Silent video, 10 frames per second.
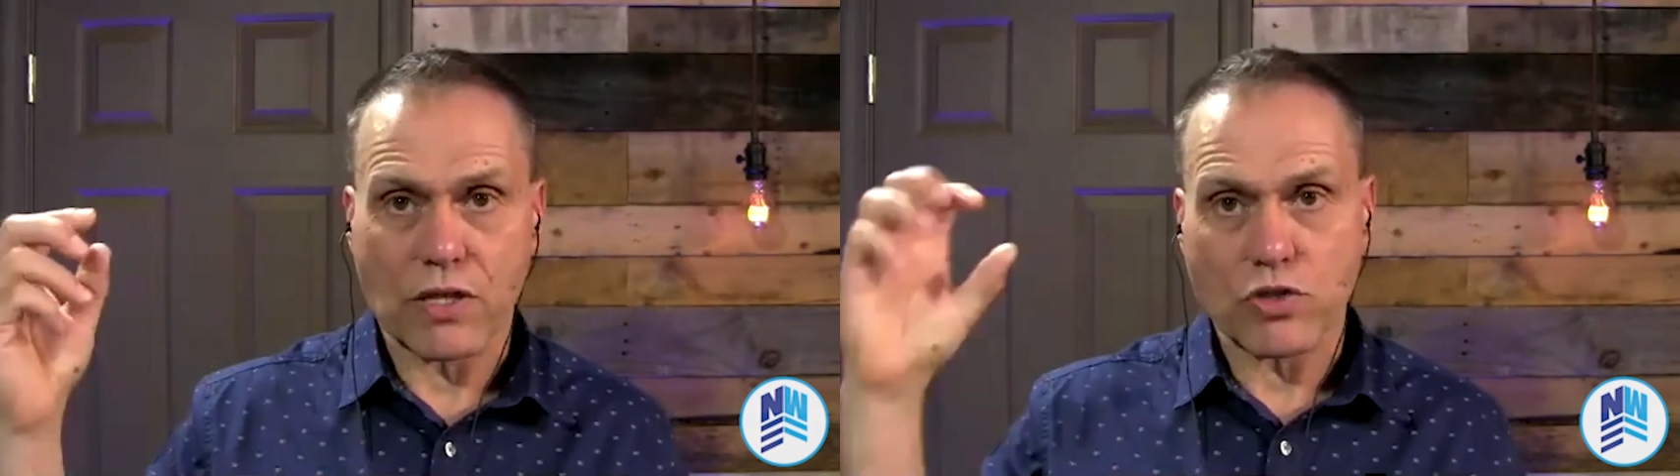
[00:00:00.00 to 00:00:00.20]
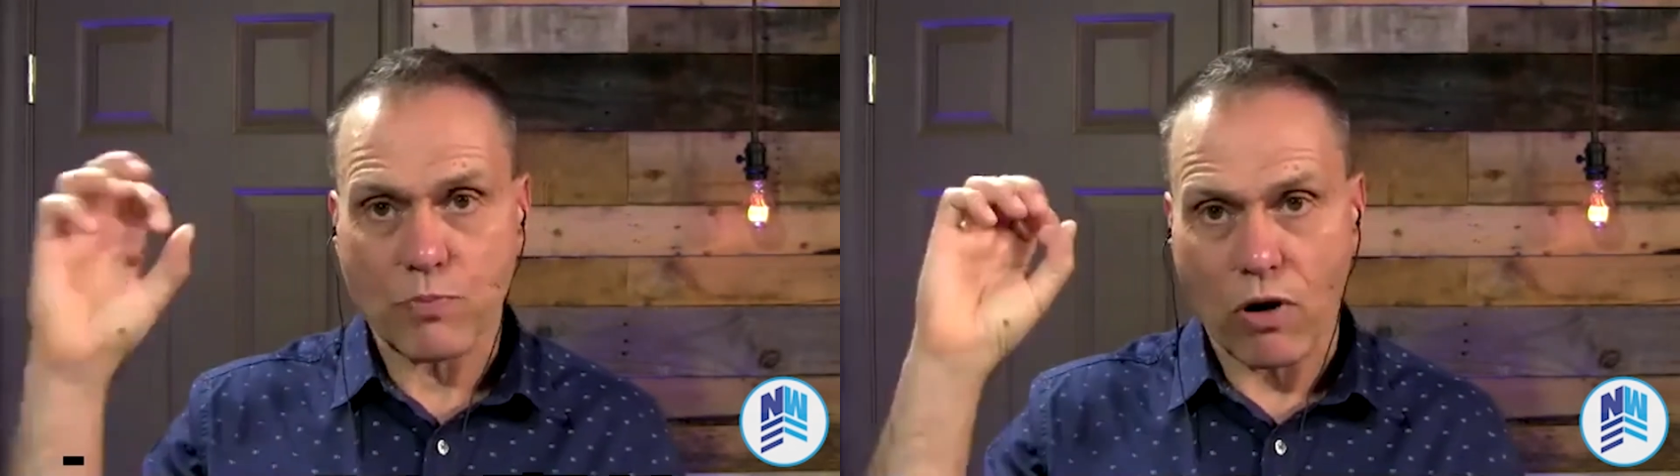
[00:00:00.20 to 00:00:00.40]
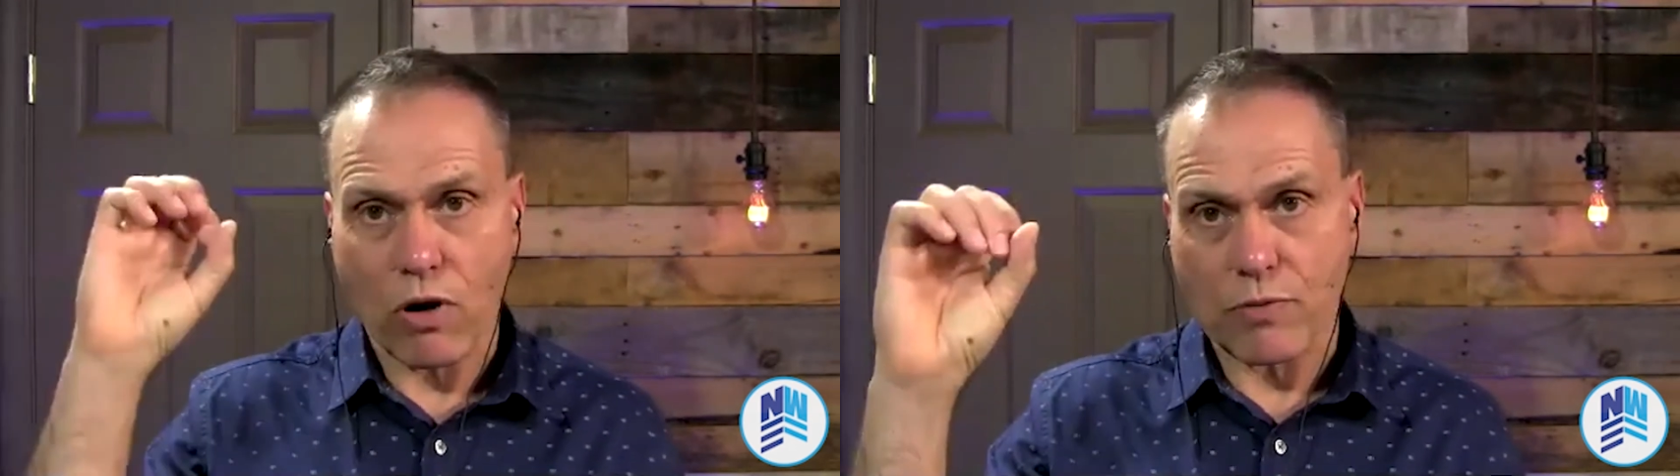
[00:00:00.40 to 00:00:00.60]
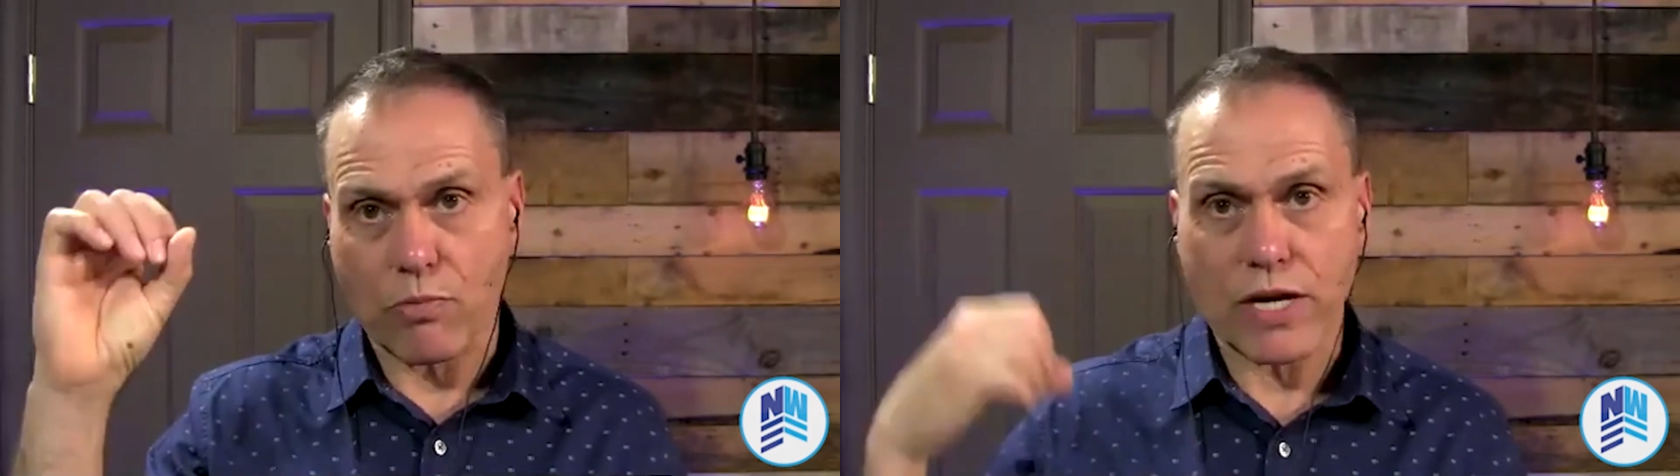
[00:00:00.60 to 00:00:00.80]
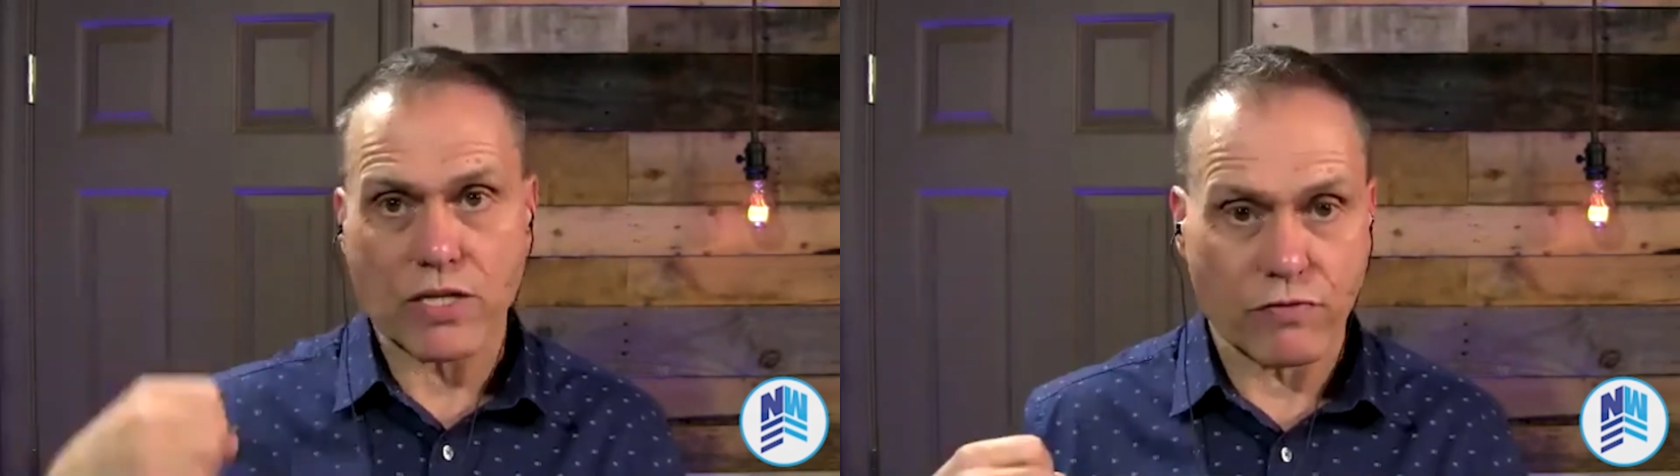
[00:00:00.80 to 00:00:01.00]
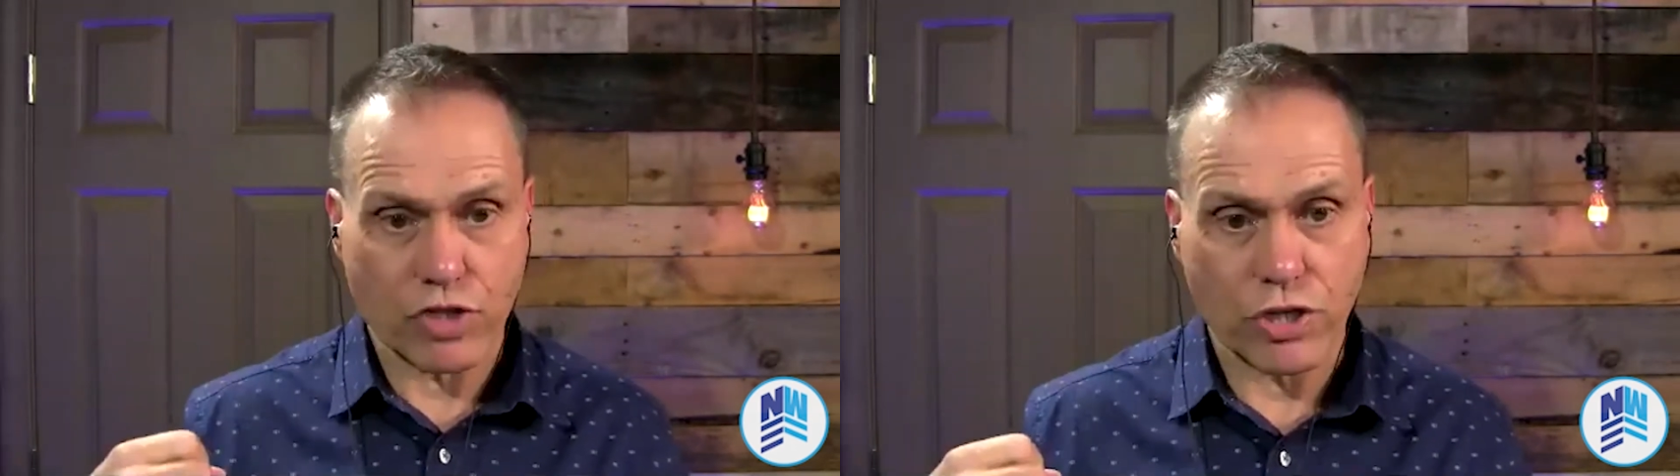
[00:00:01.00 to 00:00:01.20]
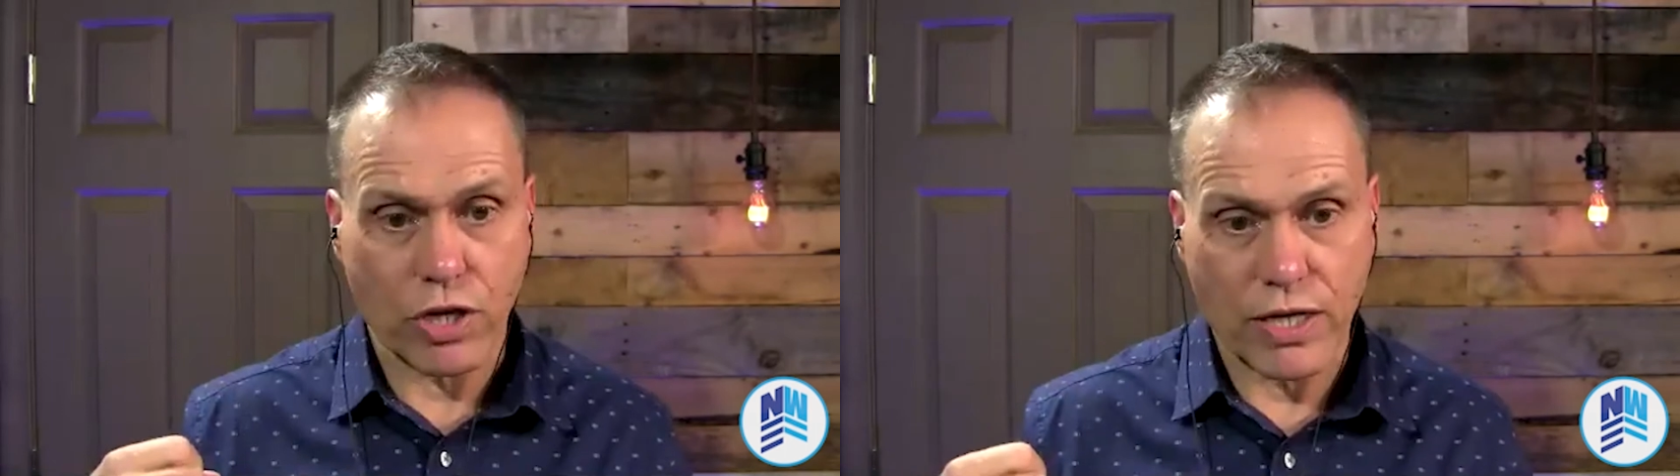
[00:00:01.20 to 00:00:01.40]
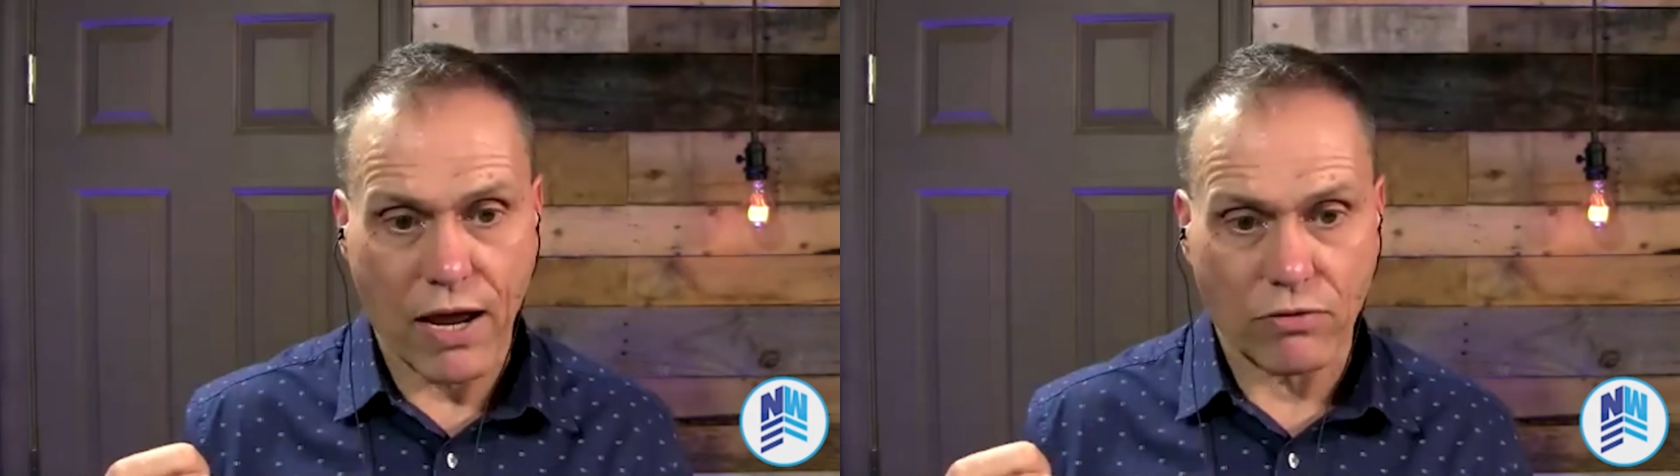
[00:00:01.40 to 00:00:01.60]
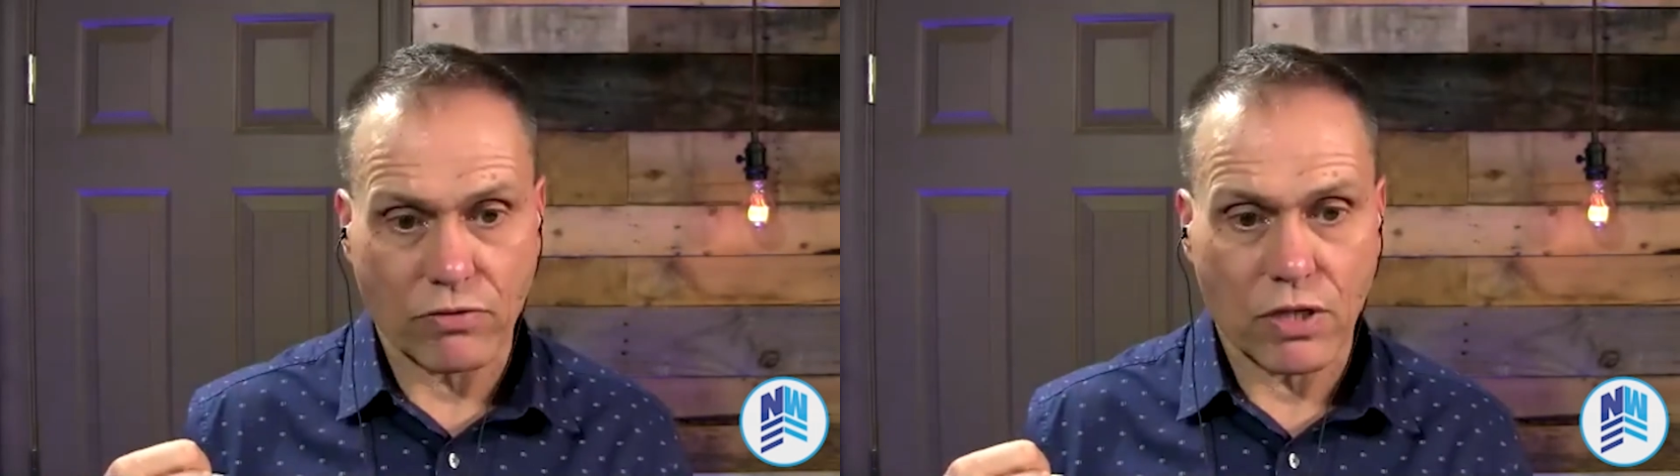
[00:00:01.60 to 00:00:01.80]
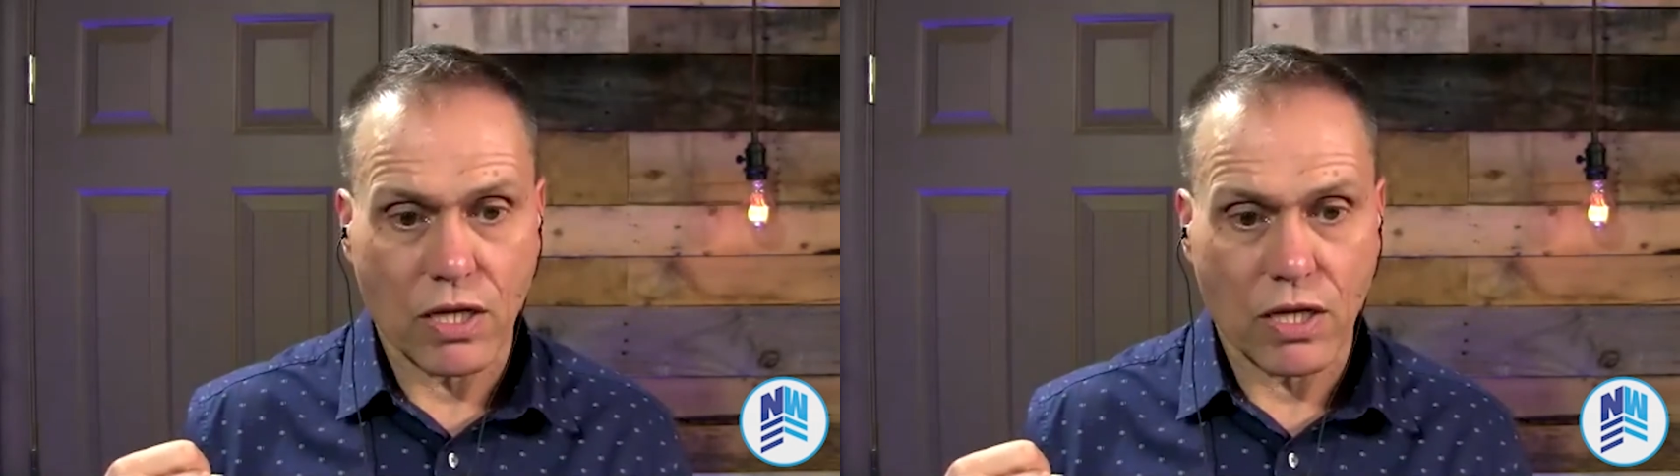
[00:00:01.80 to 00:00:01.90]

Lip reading: those parts of the brains have shut down.